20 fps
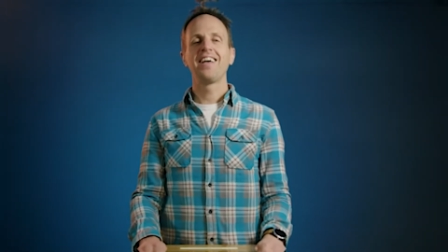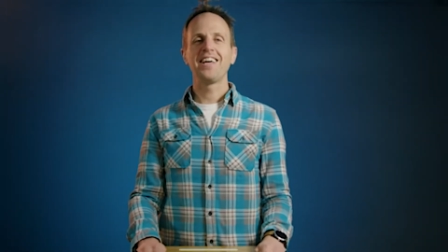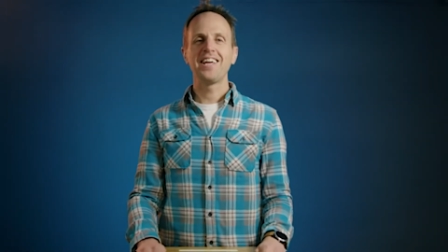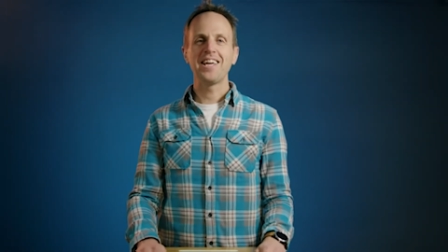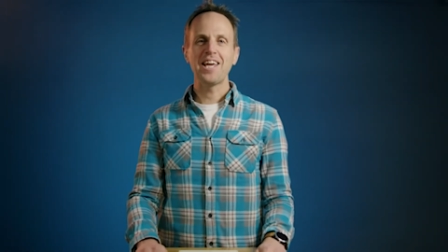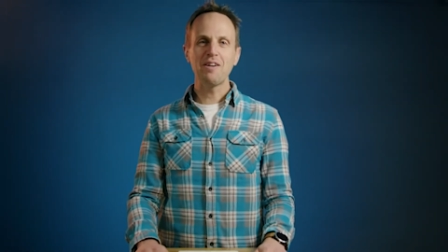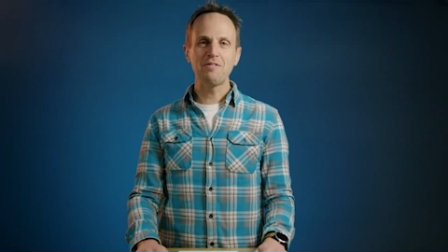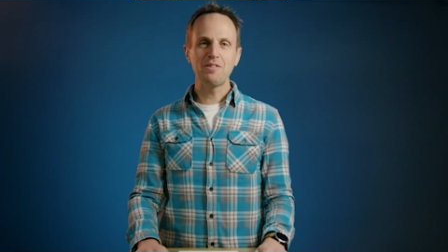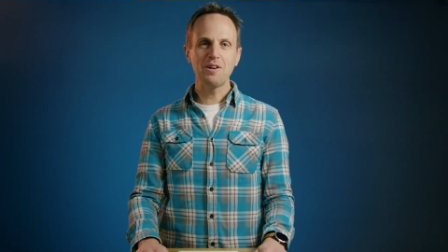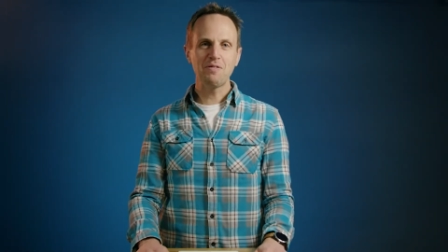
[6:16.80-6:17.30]

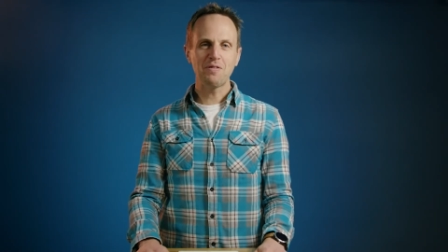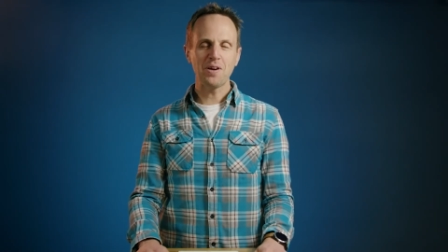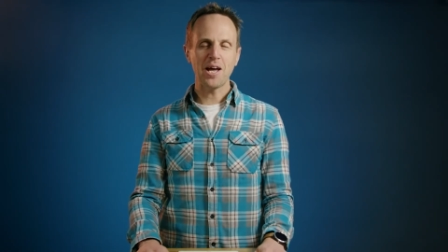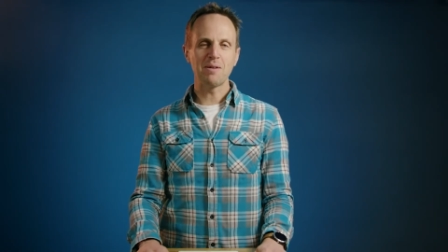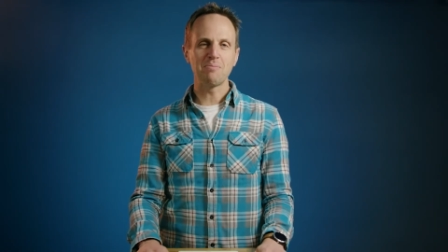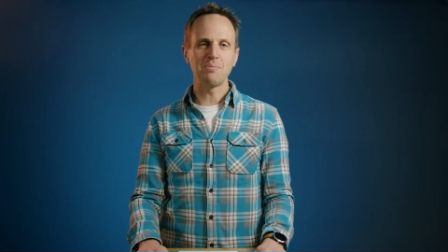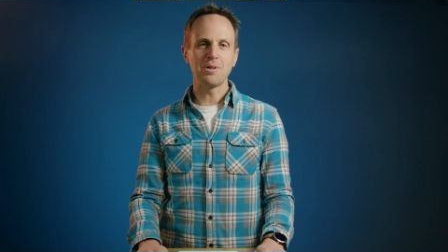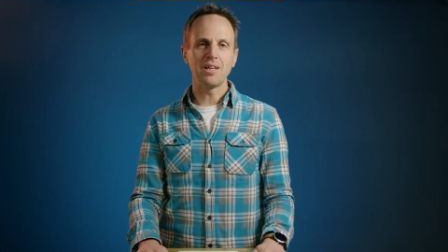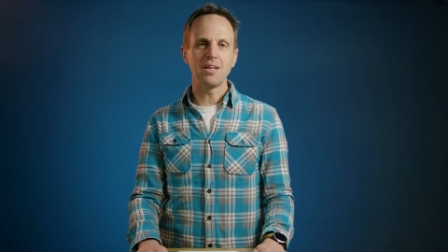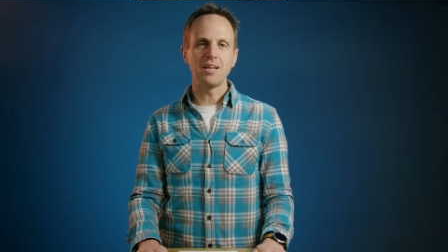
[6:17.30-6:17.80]
Every
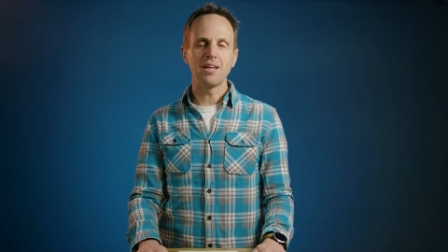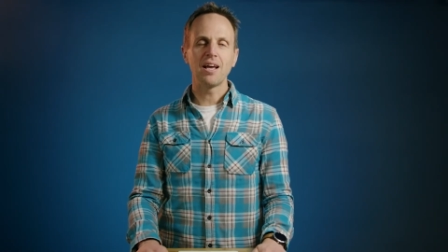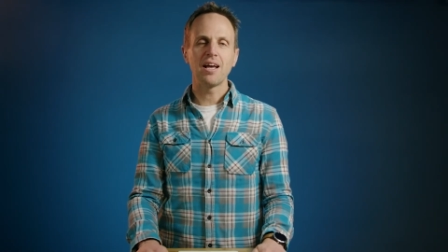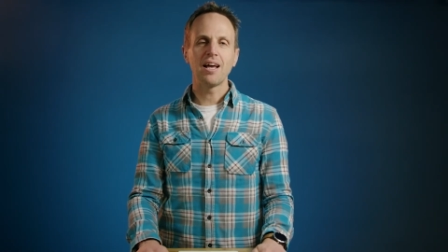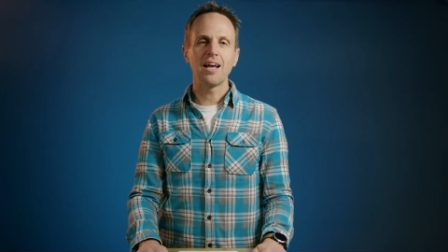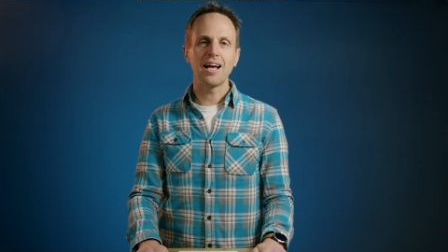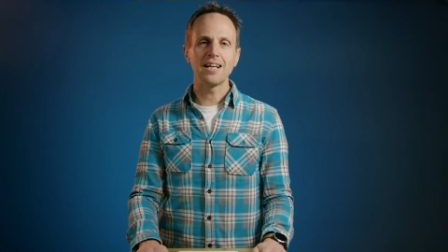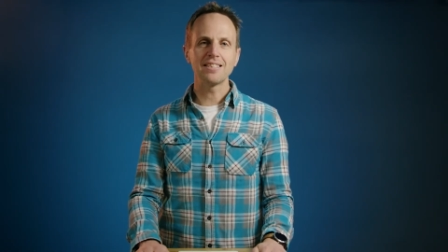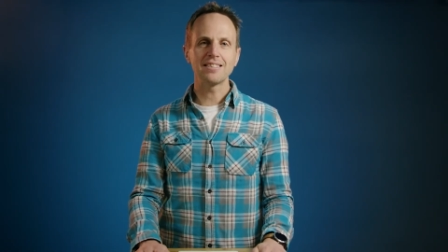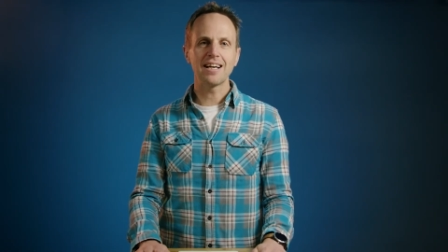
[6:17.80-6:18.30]
family
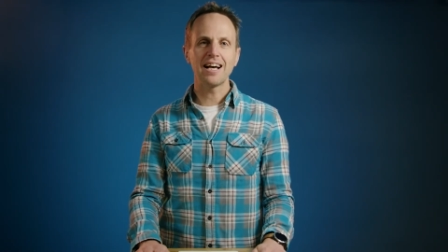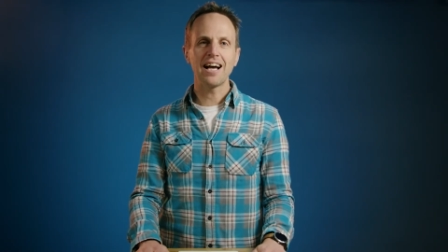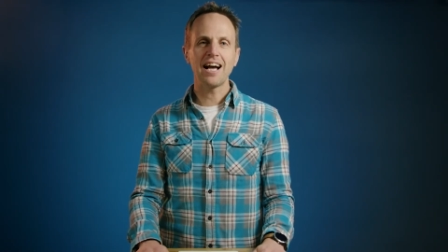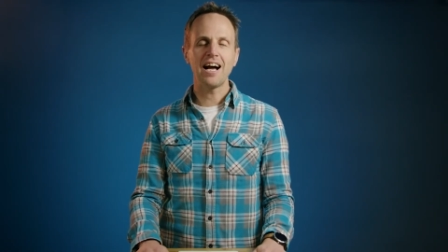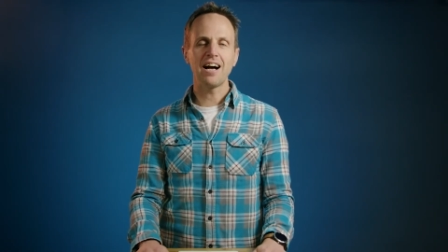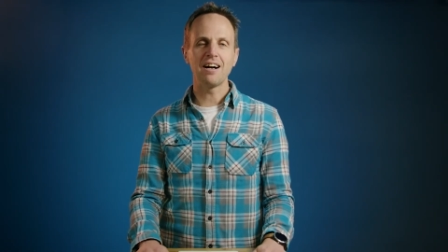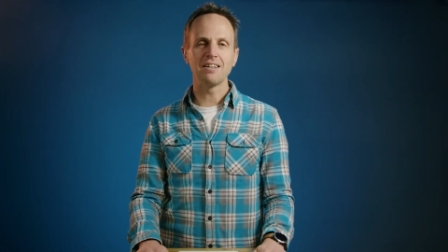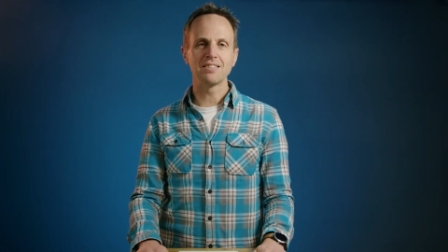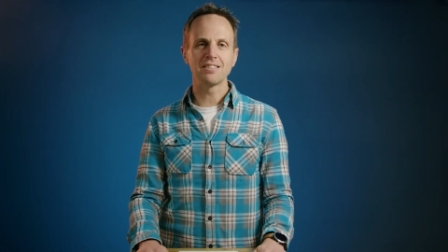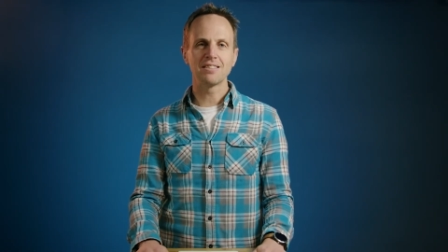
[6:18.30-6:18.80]
has a
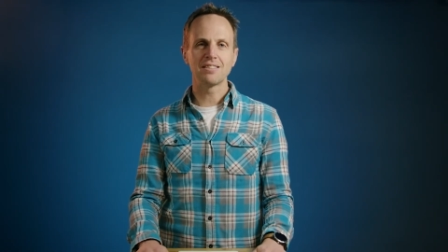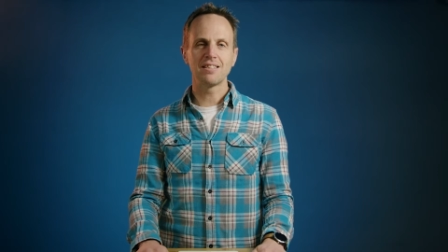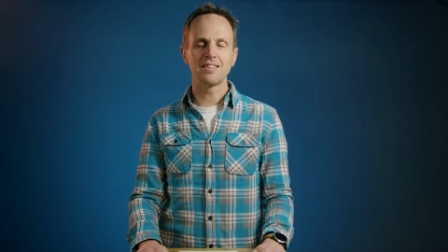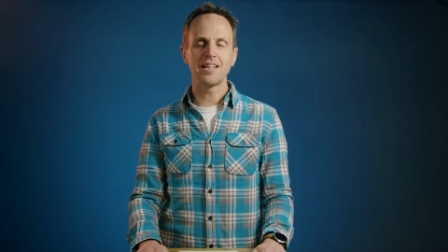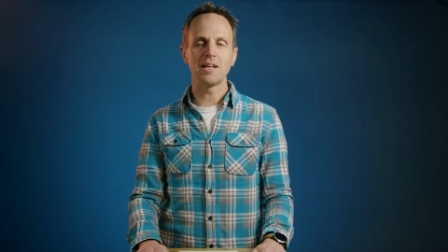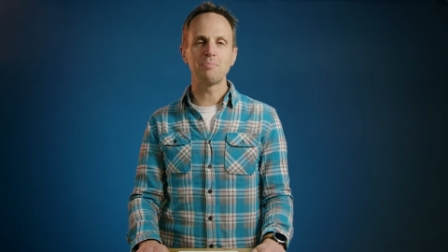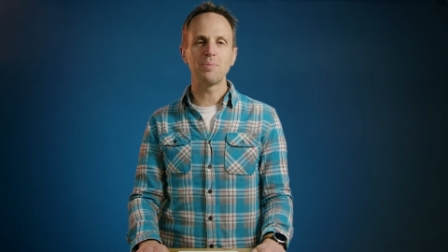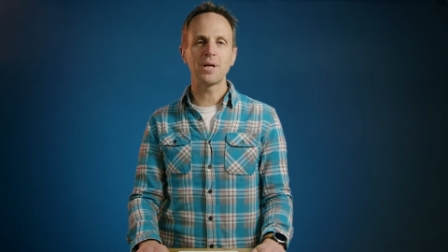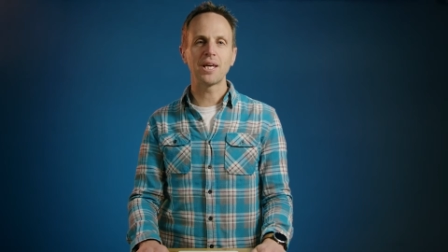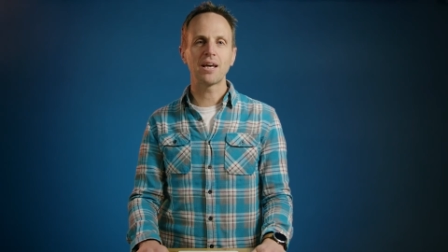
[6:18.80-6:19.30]
house
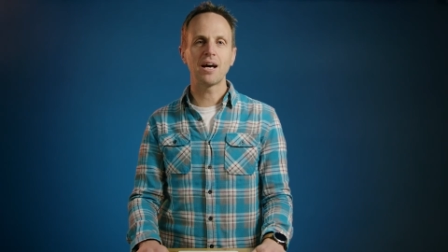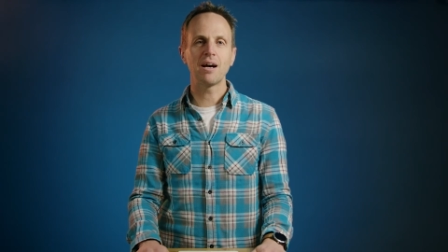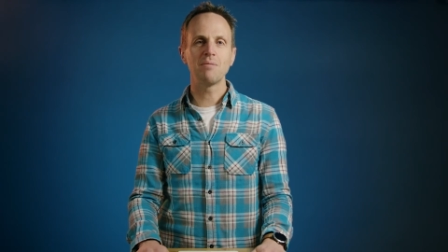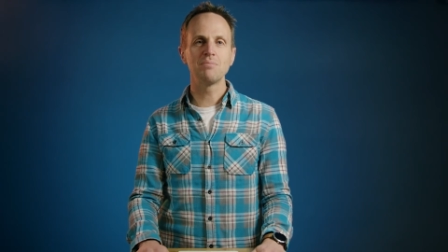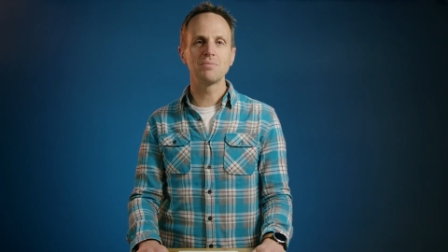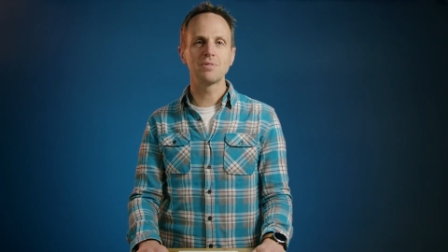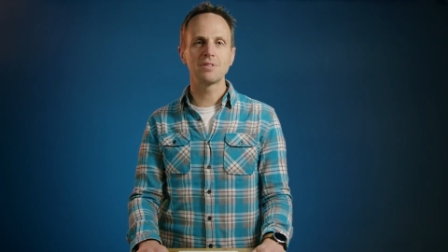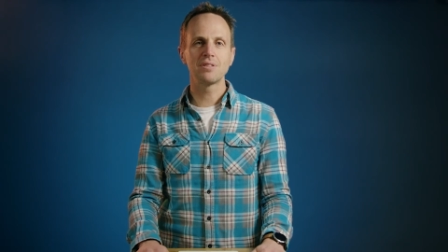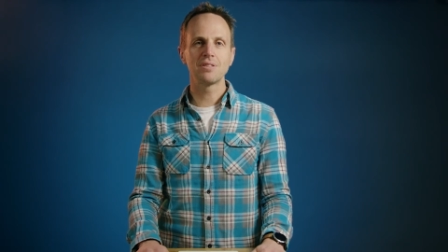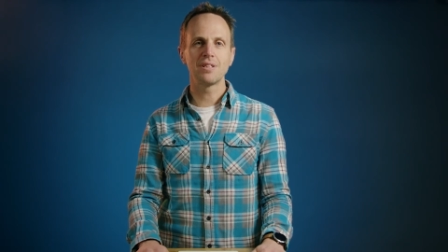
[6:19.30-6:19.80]
that
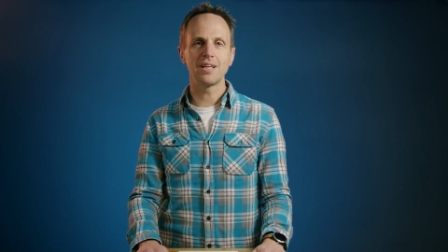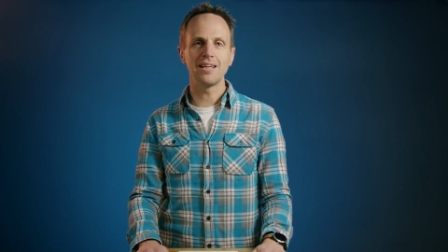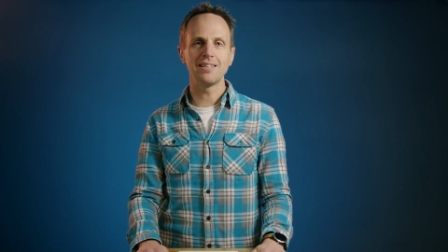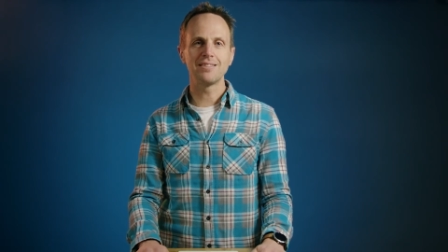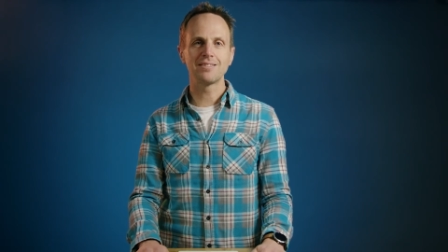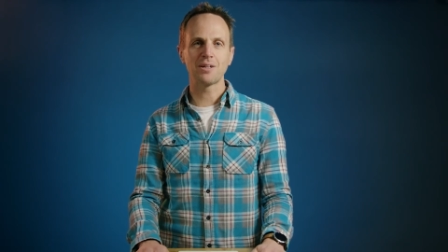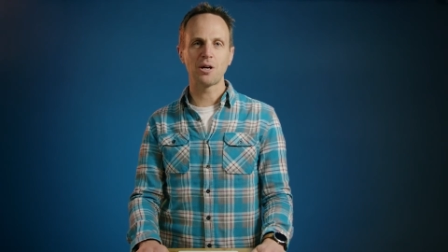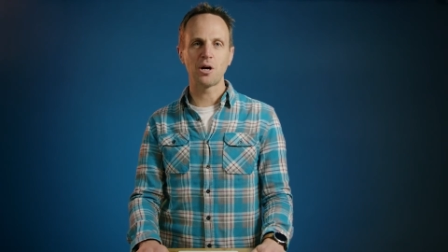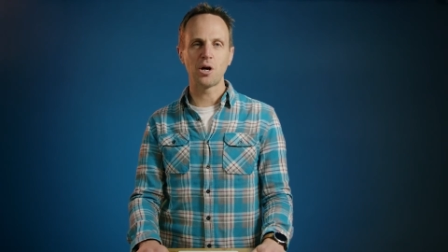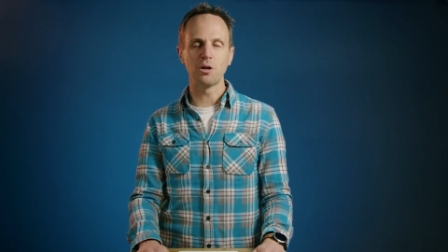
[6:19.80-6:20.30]
becomes
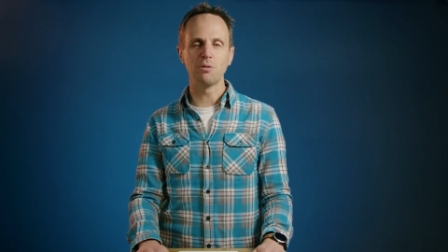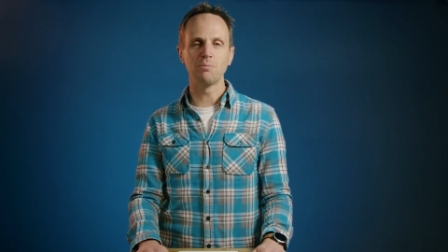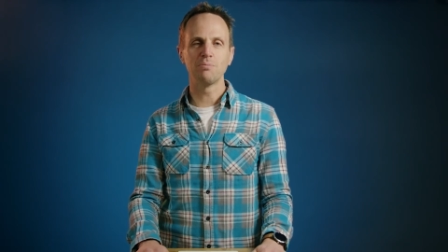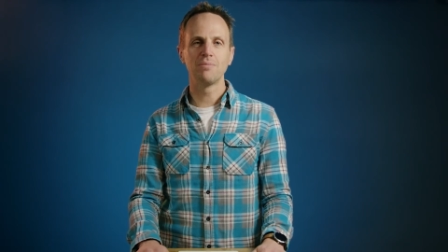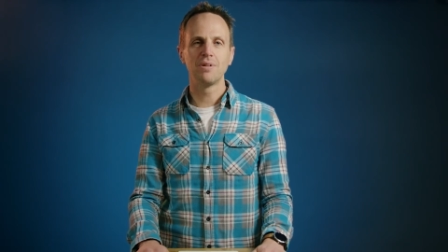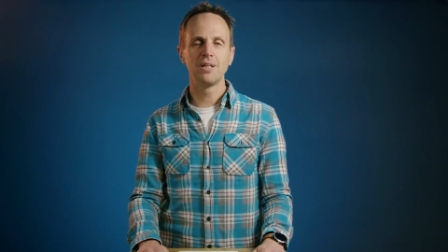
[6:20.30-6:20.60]
its home.